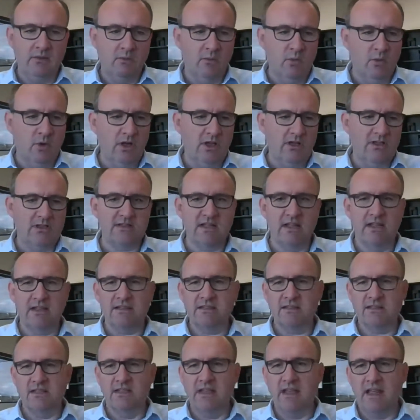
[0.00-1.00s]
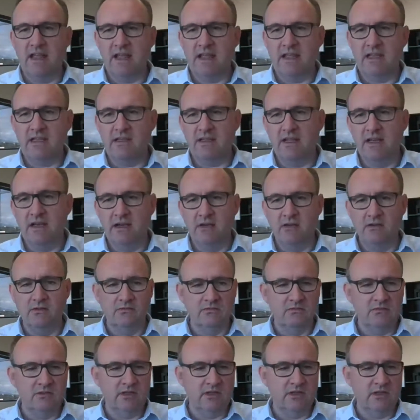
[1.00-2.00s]
What is that delay
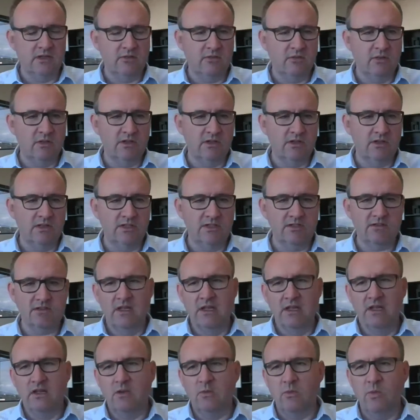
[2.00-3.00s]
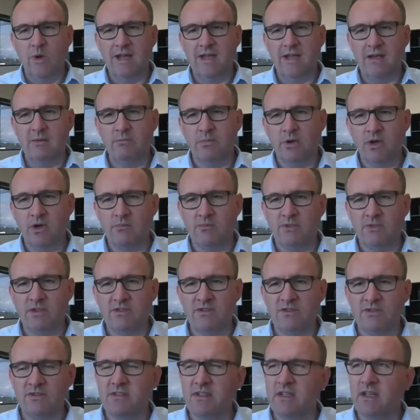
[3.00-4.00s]
now? What are these WAN
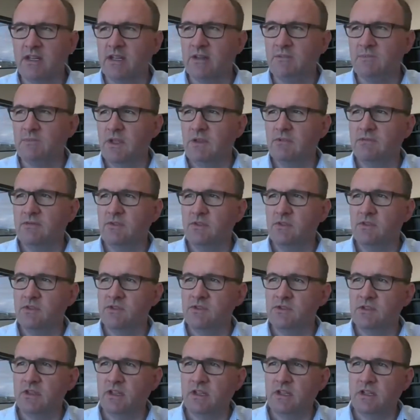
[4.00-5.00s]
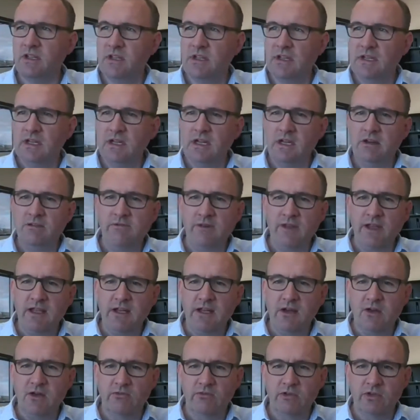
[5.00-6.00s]
impairments? If there's like a
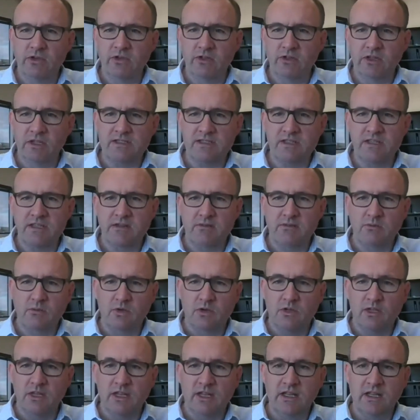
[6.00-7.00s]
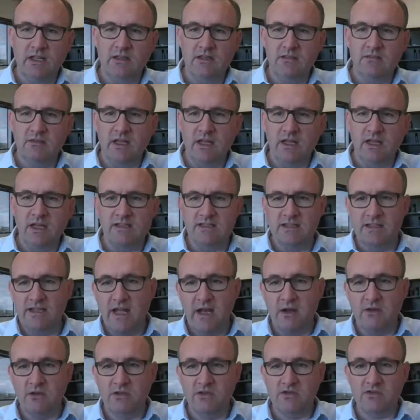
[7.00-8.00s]
failover, let's say one link has an
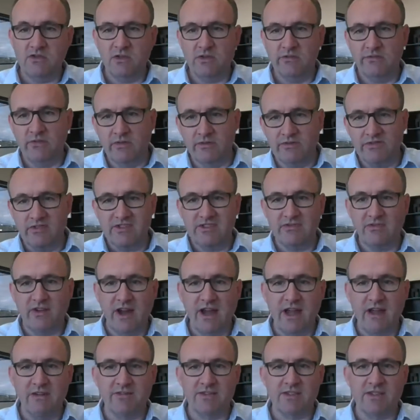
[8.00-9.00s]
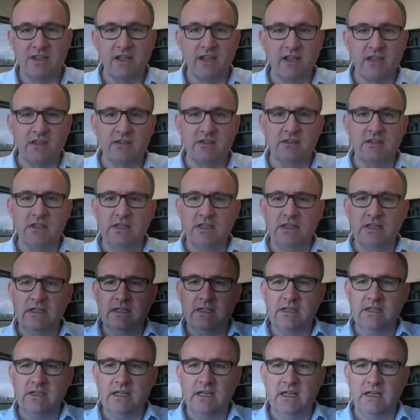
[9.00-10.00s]
outage, even if it's for half a second,
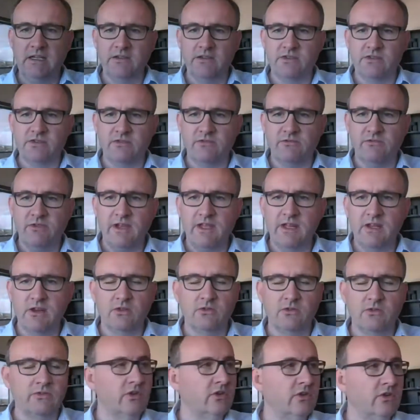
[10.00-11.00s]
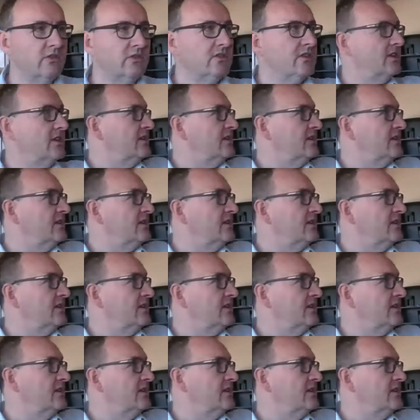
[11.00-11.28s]
and there's a failover,